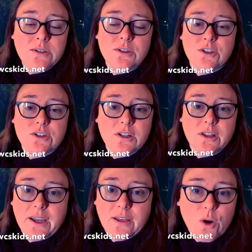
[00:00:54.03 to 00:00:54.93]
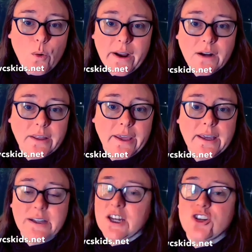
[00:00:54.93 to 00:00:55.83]
So you just click on the choir
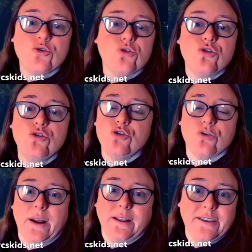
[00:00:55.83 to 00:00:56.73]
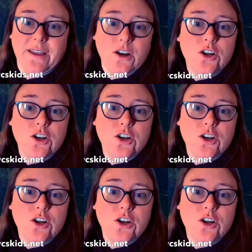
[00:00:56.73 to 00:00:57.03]
link, takes you directly there.